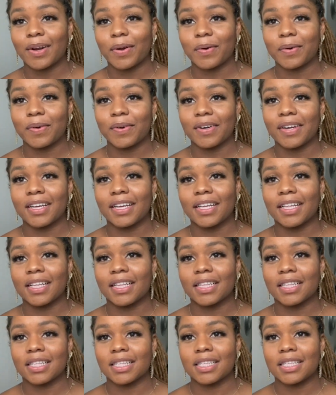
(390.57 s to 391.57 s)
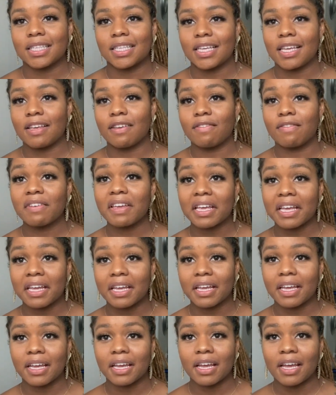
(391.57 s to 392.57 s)
on
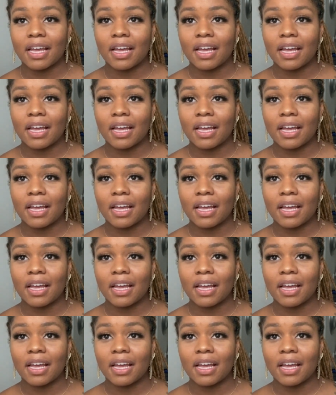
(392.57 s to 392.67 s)
TV,